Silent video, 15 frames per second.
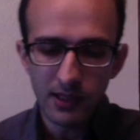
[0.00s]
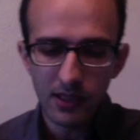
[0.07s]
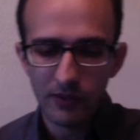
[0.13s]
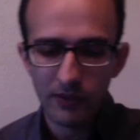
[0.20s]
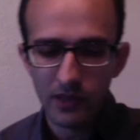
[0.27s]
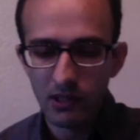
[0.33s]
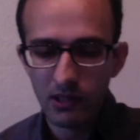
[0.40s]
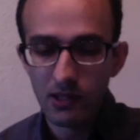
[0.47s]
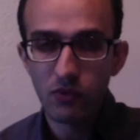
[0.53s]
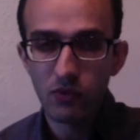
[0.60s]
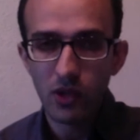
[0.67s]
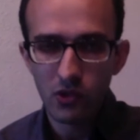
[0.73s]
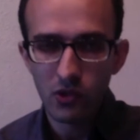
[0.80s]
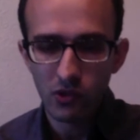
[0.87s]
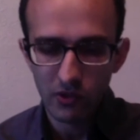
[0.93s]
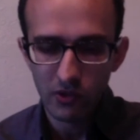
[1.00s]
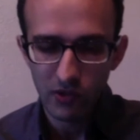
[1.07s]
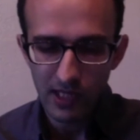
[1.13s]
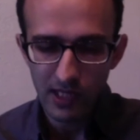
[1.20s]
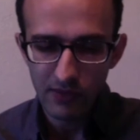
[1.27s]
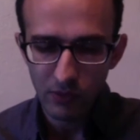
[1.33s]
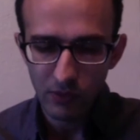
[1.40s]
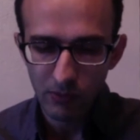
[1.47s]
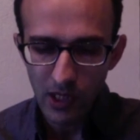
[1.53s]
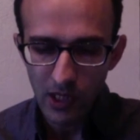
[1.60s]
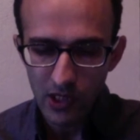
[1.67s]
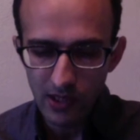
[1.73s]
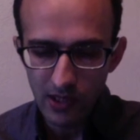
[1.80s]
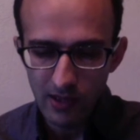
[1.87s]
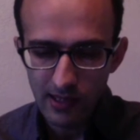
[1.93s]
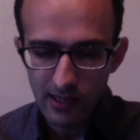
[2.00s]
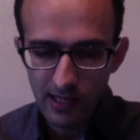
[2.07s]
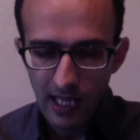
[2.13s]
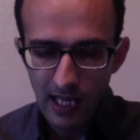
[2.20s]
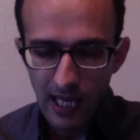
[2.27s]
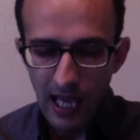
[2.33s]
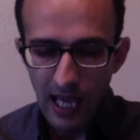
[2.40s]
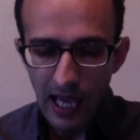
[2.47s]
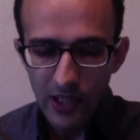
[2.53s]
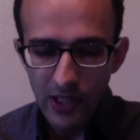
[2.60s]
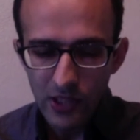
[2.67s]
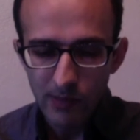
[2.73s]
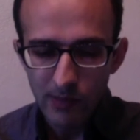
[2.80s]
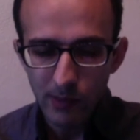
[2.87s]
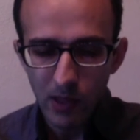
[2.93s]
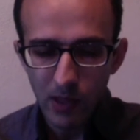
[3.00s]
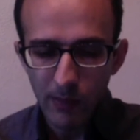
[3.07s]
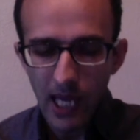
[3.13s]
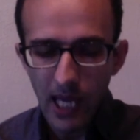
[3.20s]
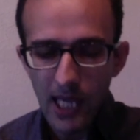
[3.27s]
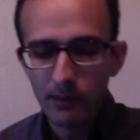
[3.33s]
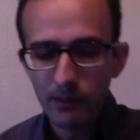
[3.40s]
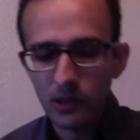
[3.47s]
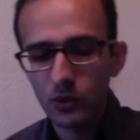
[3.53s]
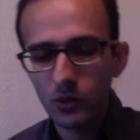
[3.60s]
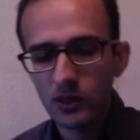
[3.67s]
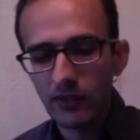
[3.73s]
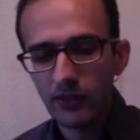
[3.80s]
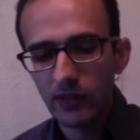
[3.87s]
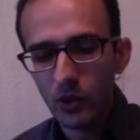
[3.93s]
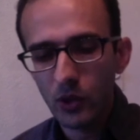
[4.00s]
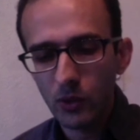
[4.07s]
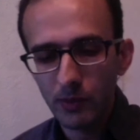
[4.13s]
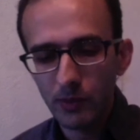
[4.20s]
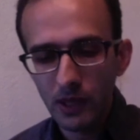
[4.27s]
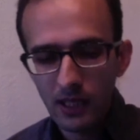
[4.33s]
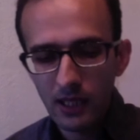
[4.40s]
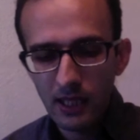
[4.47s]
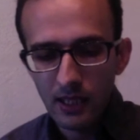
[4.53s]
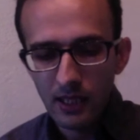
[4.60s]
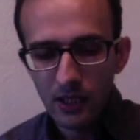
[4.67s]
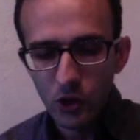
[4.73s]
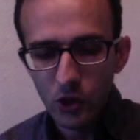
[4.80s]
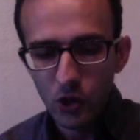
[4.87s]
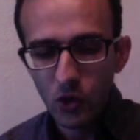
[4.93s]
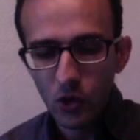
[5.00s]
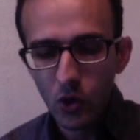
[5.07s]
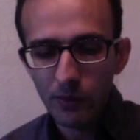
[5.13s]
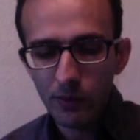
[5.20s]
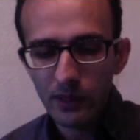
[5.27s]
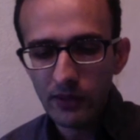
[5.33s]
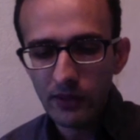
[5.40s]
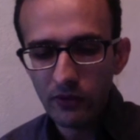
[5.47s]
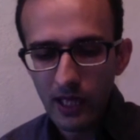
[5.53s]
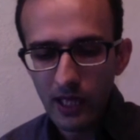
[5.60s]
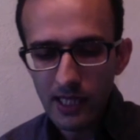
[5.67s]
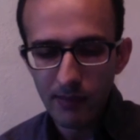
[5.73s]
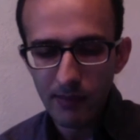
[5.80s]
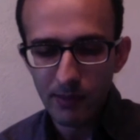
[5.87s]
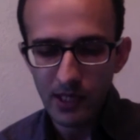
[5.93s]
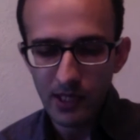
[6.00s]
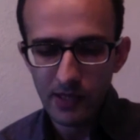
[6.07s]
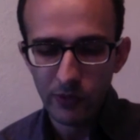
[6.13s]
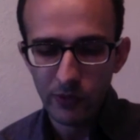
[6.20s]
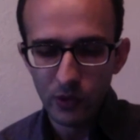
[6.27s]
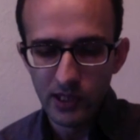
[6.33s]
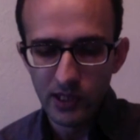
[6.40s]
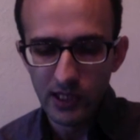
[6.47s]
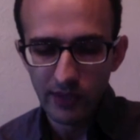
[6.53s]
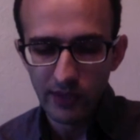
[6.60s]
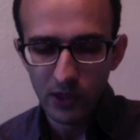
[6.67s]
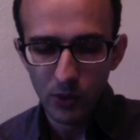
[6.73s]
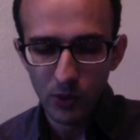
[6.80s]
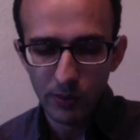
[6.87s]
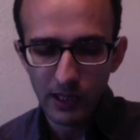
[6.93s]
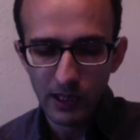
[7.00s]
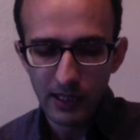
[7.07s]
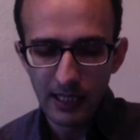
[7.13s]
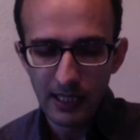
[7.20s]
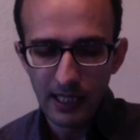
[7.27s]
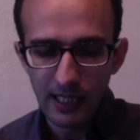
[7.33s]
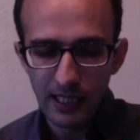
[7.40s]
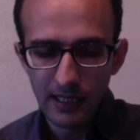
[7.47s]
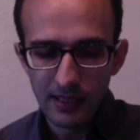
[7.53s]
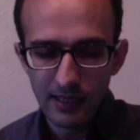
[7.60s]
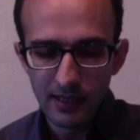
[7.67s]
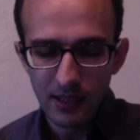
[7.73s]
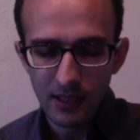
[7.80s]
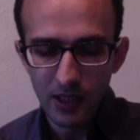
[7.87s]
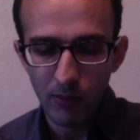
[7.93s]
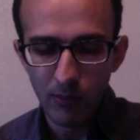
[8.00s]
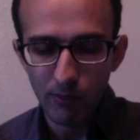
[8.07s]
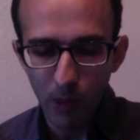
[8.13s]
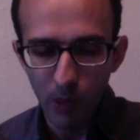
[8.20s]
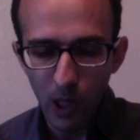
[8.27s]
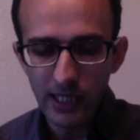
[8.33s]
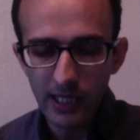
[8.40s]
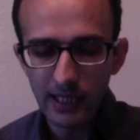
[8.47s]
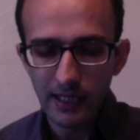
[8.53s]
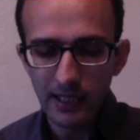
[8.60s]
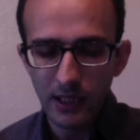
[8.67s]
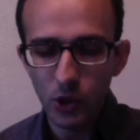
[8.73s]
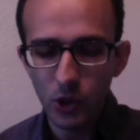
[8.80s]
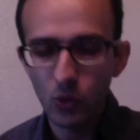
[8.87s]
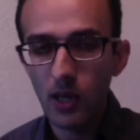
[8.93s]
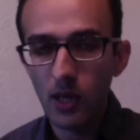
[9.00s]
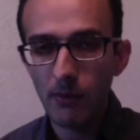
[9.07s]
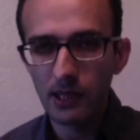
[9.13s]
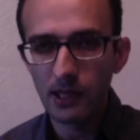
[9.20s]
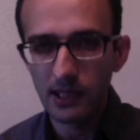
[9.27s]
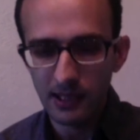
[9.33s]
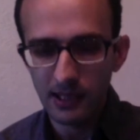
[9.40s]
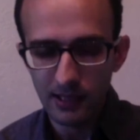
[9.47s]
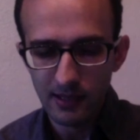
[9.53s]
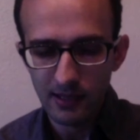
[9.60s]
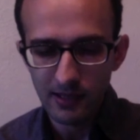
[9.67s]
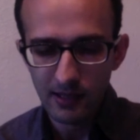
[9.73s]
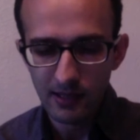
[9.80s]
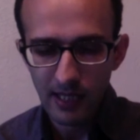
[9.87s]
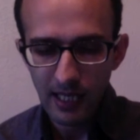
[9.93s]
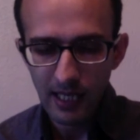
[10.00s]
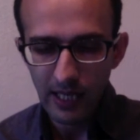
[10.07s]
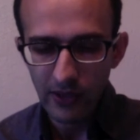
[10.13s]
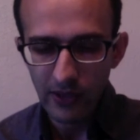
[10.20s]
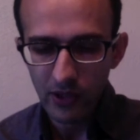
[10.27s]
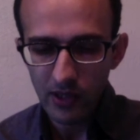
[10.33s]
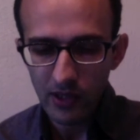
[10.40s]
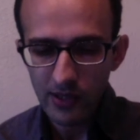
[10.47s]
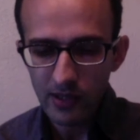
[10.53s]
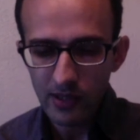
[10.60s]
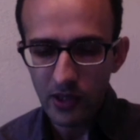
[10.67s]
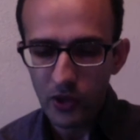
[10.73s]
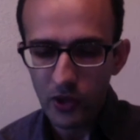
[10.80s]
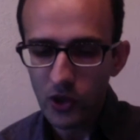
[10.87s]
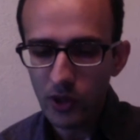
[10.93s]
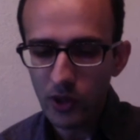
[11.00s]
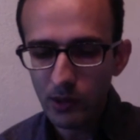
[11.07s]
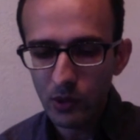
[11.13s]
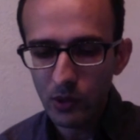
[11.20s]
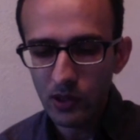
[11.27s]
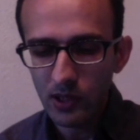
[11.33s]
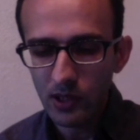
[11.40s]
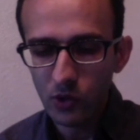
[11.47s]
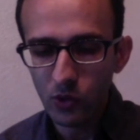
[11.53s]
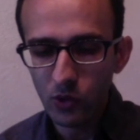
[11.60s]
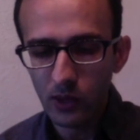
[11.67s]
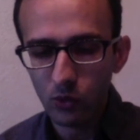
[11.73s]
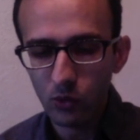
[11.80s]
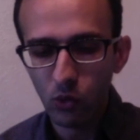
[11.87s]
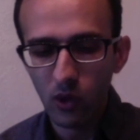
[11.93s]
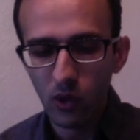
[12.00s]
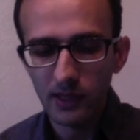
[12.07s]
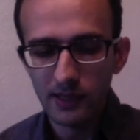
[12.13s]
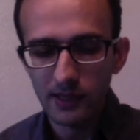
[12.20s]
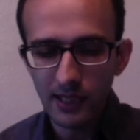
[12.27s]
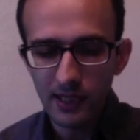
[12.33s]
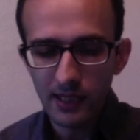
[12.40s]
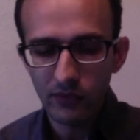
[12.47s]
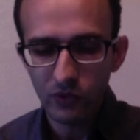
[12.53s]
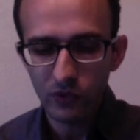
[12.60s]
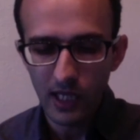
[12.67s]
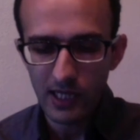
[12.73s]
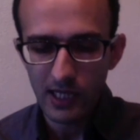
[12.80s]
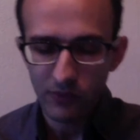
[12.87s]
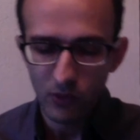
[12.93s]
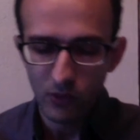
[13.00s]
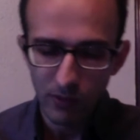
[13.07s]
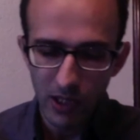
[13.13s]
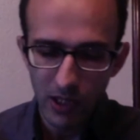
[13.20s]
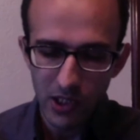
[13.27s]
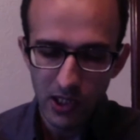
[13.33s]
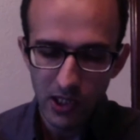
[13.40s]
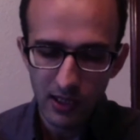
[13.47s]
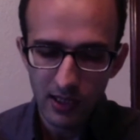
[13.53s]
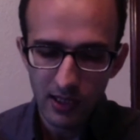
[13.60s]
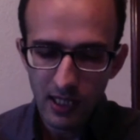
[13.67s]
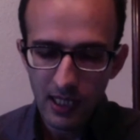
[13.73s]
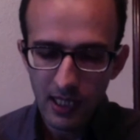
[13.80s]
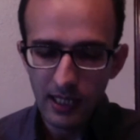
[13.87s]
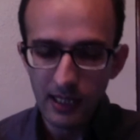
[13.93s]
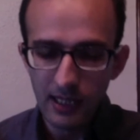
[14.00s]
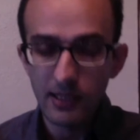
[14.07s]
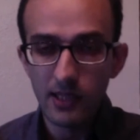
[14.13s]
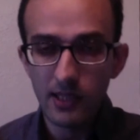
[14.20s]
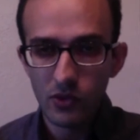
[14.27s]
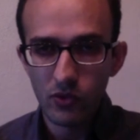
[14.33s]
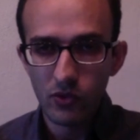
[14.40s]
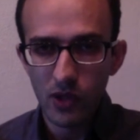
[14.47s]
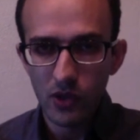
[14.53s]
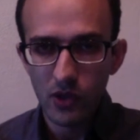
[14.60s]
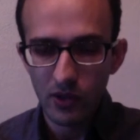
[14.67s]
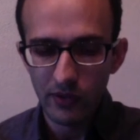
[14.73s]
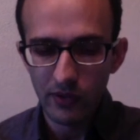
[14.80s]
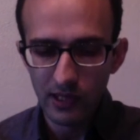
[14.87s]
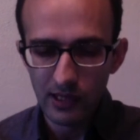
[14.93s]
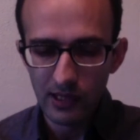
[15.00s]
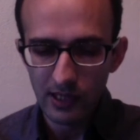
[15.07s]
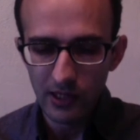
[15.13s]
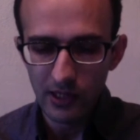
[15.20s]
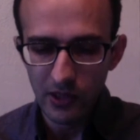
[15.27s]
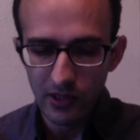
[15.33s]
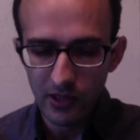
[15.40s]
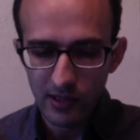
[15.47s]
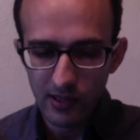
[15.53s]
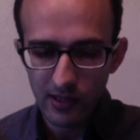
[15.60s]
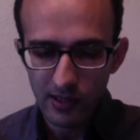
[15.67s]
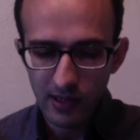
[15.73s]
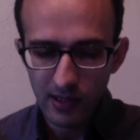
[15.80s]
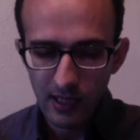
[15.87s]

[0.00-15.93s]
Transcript: of their structural transformations, agents become able to develop normative recipes for developing and combining new abilities, and thus contributing to a qualitative transformation in the structure of intelligence.